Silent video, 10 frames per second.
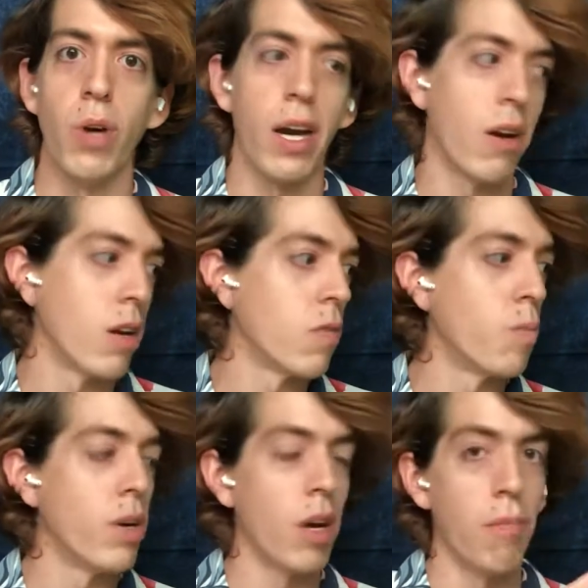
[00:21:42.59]
I heard if you
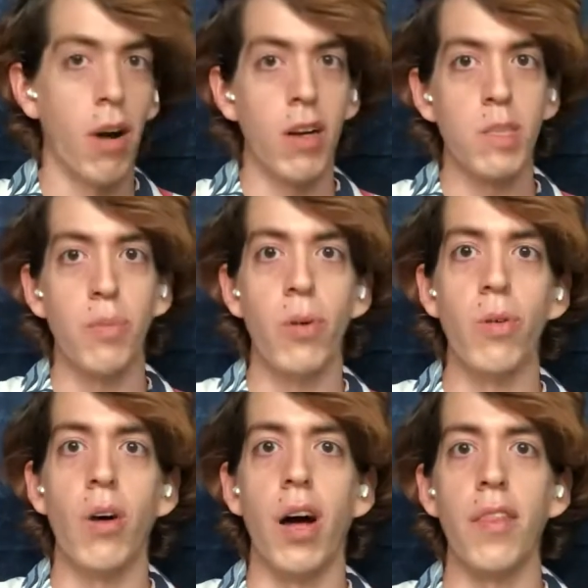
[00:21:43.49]
put a moss
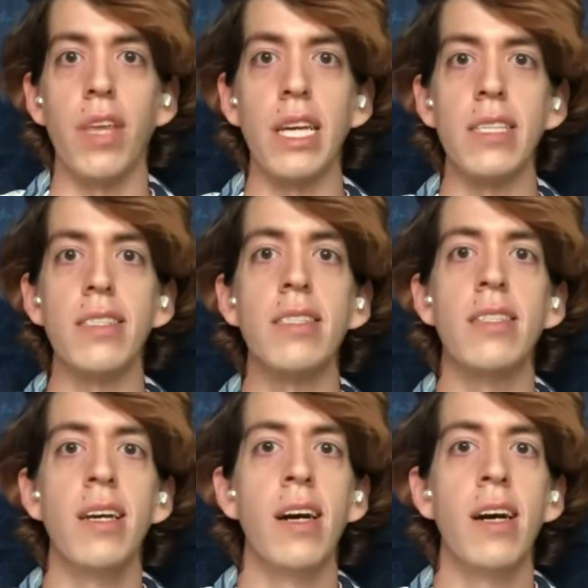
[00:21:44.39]
pole on these,